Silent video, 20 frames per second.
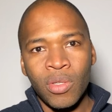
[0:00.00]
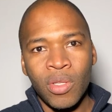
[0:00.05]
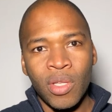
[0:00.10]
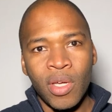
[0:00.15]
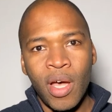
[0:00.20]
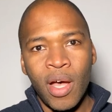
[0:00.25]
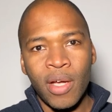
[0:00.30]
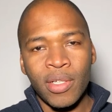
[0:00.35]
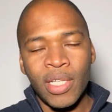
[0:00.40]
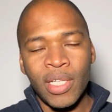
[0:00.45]

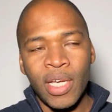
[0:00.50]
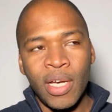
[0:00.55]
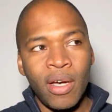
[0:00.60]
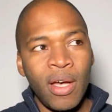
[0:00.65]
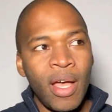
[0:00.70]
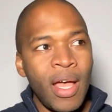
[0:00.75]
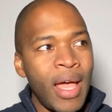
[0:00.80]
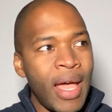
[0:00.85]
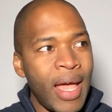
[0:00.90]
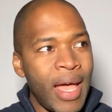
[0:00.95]
cocktail
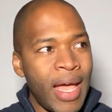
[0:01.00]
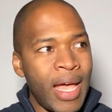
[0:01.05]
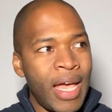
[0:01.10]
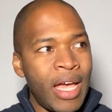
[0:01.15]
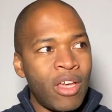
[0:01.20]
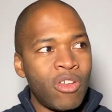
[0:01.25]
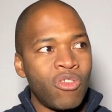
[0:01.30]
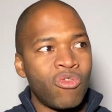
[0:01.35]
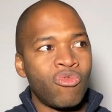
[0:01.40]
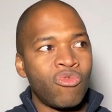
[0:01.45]

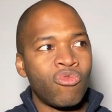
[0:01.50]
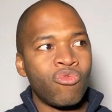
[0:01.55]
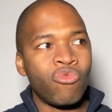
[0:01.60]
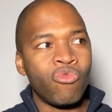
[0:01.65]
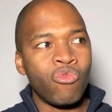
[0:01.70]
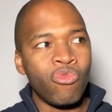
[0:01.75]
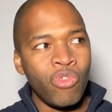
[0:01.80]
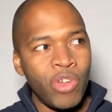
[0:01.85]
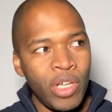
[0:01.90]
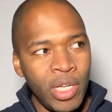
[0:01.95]

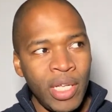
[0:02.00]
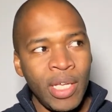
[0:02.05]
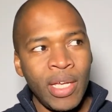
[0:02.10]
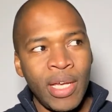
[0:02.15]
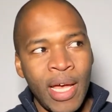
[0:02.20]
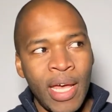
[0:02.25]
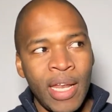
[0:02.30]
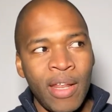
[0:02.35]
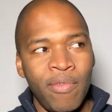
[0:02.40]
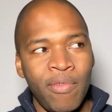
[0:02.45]
and really
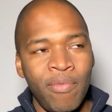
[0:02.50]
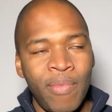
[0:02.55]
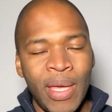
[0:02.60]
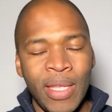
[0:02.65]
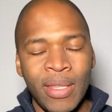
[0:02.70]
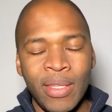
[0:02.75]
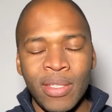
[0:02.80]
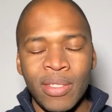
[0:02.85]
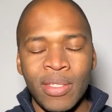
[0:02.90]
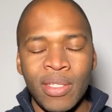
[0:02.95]
kind of make
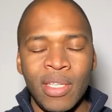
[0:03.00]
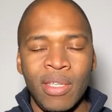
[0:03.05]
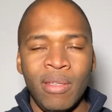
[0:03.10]
this